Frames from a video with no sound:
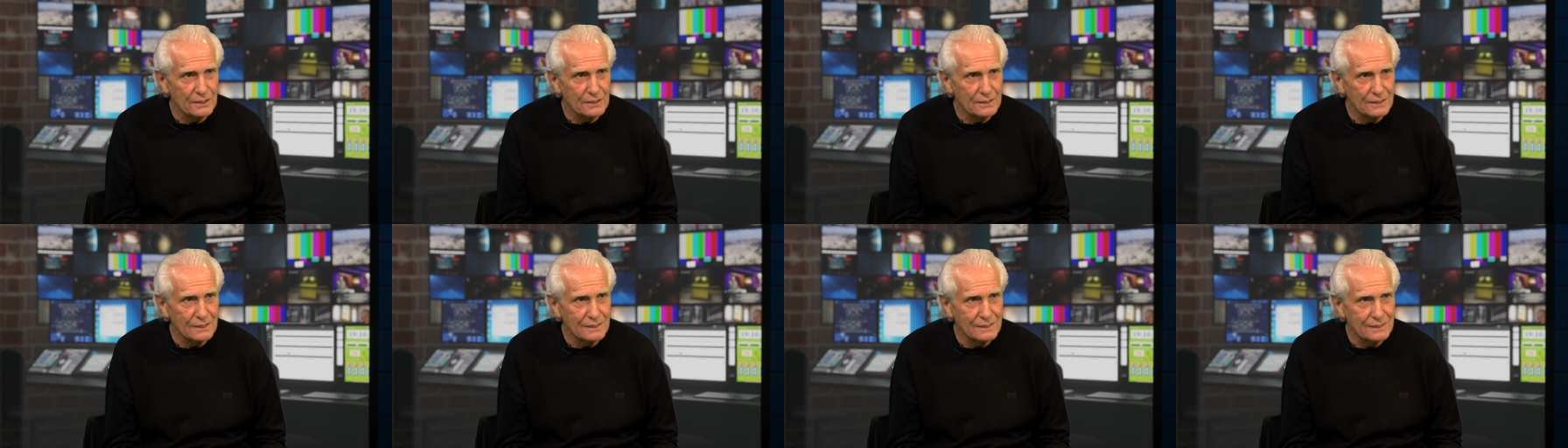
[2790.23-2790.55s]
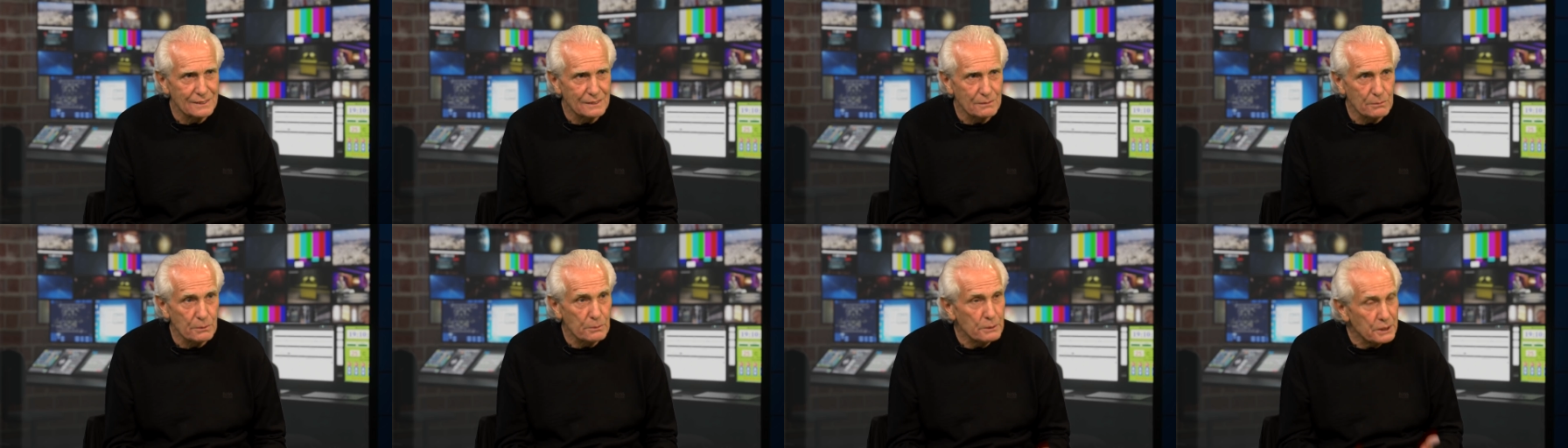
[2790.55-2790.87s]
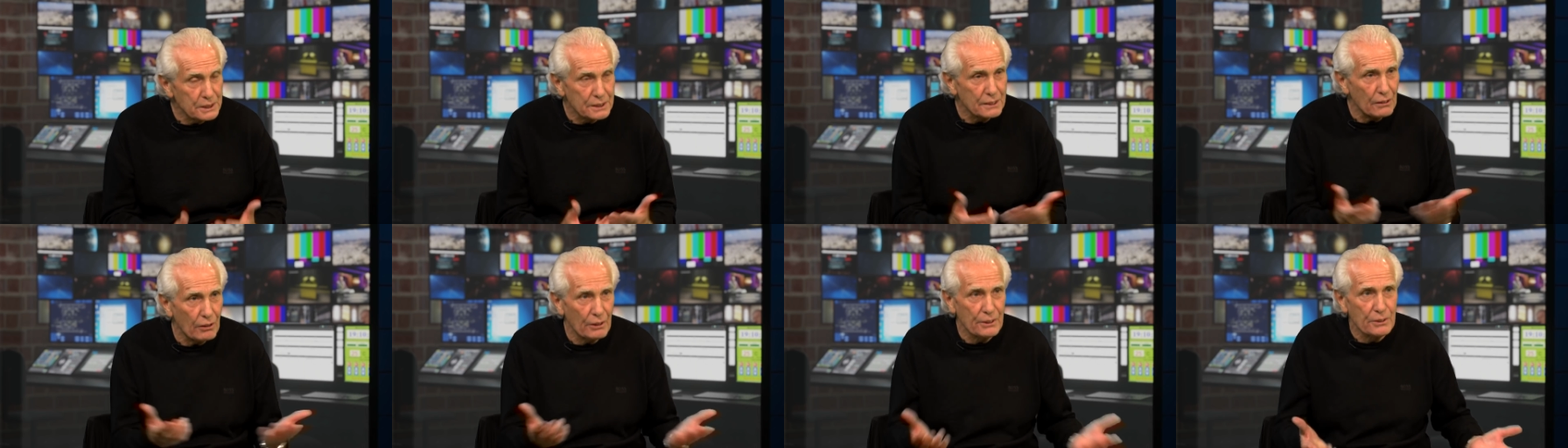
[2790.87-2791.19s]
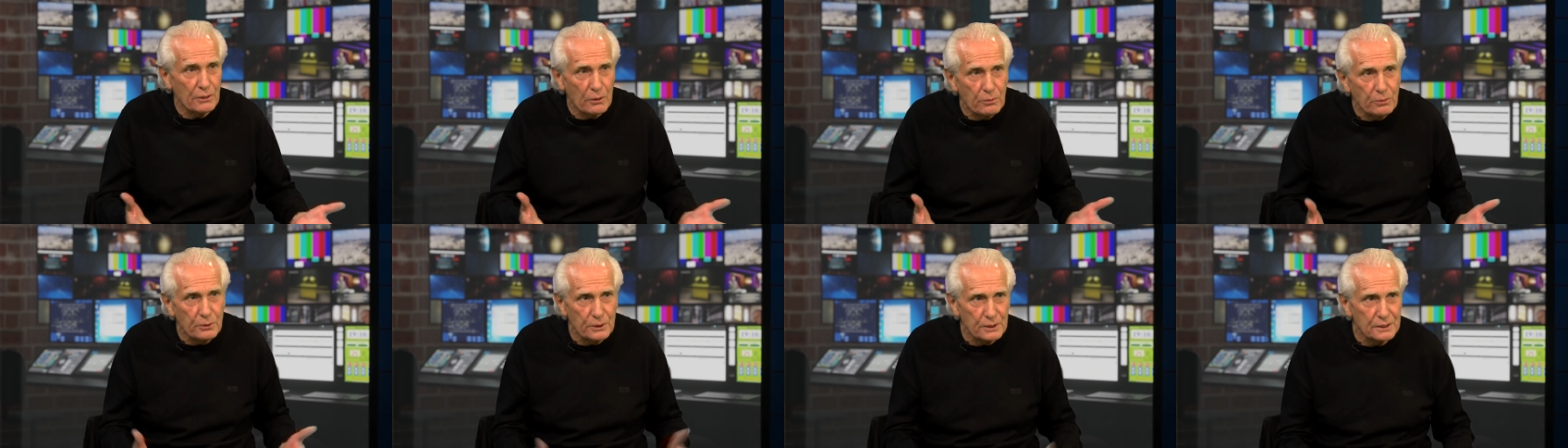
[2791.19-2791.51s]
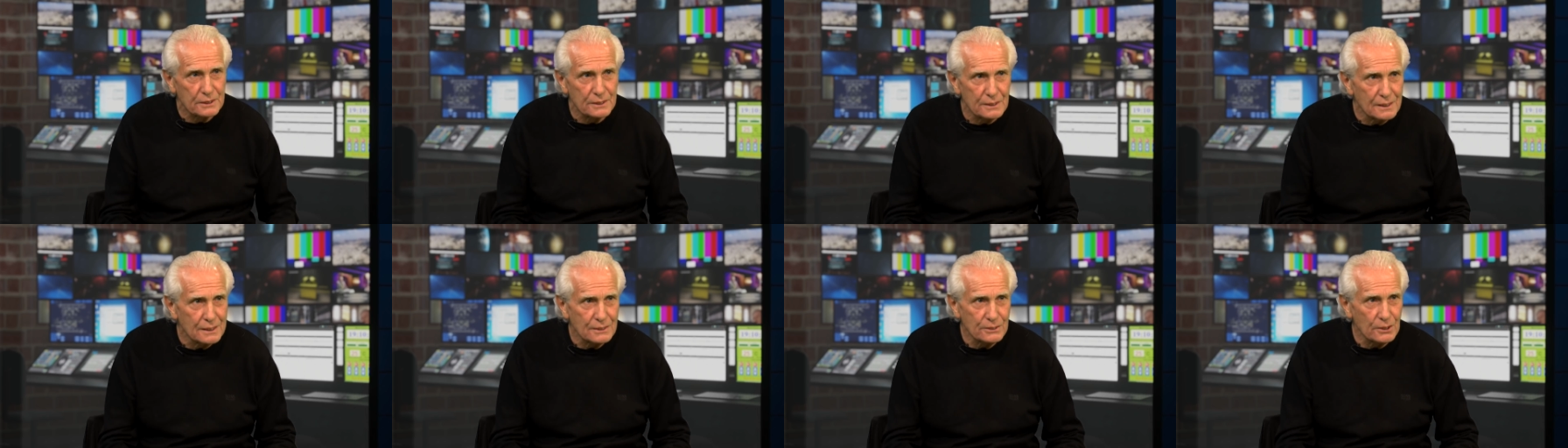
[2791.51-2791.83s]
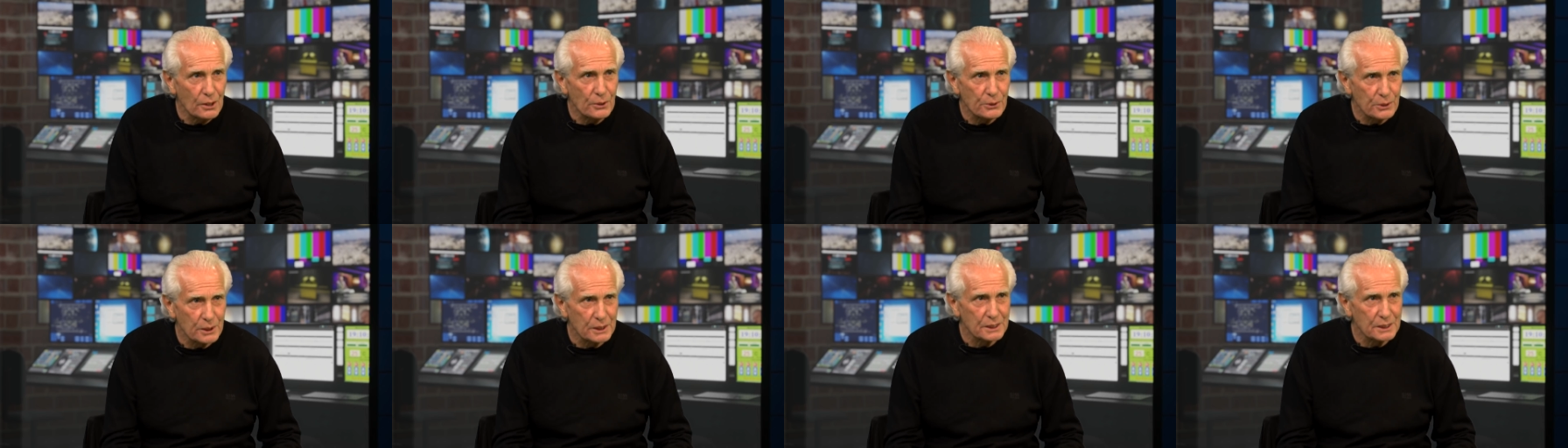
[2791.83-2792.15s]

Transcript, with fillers: Absolutely. We started off with nothing